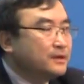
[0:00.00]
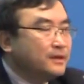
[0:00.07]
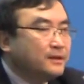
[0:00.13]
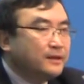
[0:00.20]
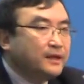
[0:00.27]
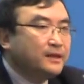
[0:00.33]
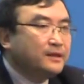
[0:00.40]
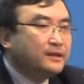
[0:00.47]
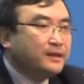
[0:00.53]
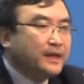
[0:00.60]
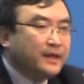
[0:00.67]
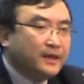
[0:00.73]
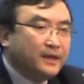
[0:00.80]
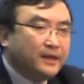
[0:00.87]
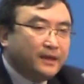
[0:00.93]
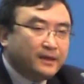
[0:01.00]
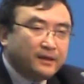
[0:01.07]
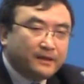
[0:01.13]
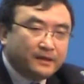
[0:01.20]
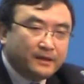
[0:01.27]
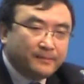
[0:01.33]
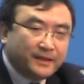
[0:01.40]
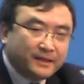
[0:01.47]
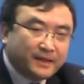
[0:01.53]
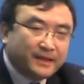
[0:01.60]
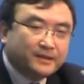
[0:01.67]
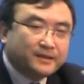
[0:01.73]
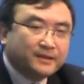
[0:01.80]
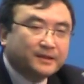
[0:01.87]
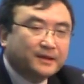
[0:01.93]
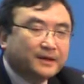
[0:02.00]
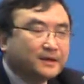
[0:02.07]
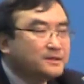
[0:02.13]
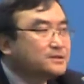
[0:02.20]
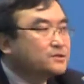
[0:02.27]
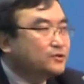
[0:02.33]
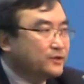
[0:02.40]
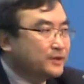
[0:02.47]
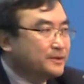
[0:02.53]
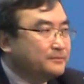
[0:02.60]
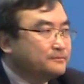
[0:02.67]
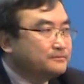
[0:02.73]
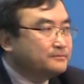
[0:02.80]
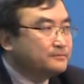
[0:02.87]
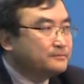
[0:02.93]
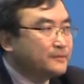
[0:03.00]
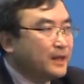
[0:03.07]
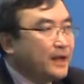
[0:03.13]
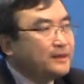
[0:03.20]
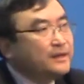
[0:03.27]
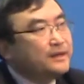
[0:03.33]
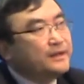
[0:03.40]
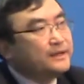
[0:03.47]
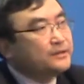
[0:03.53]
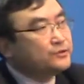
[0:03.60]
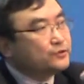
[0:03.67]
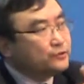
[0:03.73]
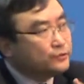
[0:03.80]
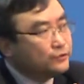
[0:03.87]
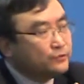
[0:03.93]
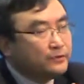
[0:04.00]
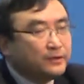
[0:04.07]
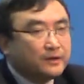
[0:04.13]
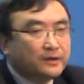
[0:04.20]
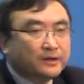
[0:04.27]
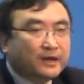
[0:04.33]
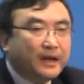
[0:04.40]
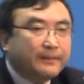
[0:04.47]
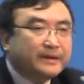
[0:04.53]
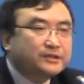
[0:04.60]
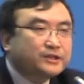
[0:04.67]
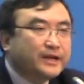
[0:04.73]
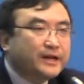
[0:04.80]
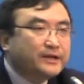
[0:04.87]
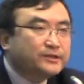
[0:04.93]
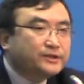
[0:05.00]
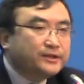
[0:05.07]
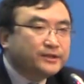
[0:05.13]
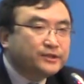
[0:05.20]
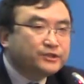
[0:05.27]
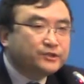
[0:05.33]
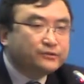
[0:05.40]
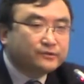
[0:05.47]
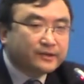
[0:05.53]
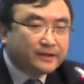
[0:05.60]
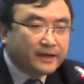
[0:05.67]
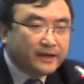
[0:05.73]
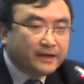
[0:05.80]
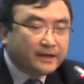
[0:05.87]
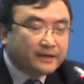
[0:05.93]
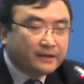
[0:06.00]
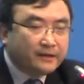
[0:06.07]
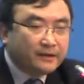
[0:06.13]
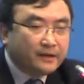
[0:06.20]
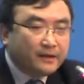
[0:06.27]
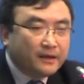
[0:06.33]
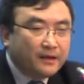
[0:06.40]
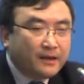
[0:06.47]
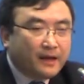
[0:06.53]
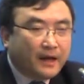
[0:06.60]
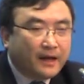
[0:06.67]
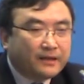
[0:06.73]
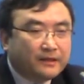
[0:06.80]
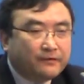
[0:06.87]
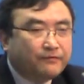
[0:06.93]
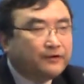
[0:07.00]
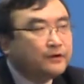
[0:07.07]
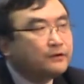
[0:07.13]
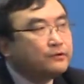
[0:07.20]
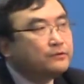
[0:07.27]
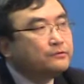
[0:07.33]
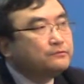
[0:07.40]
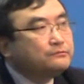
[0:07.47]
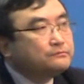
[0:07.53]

they emitted in the history, and lead to climate change issue today. And for